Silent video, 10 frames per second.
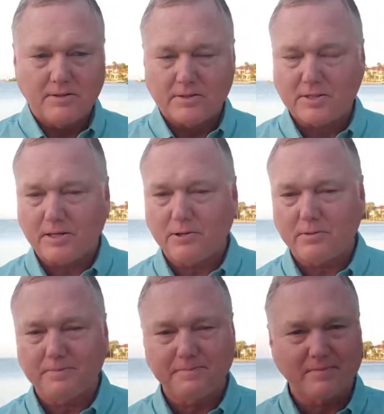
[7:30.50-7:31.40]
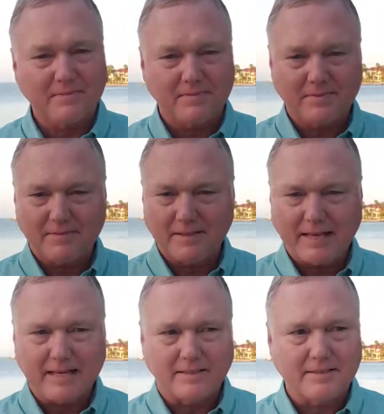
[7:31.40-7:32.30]
So
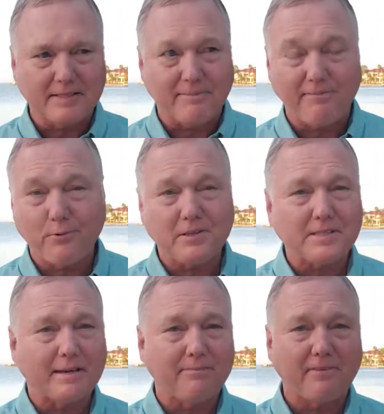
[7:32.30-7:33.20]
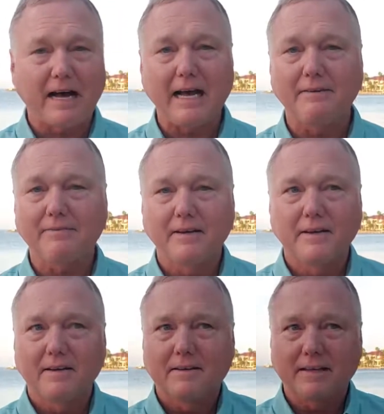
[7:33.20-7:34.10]
again, step 4, step 5,
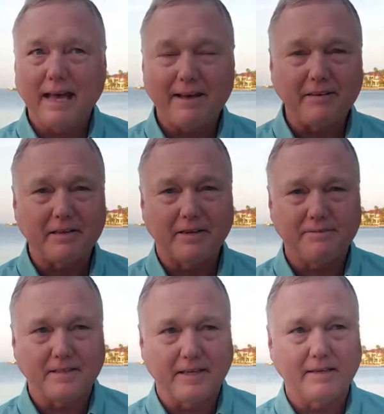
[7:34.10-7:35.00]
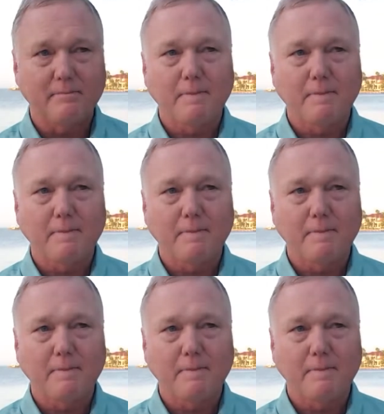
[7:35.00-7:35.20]
the heavy lifting,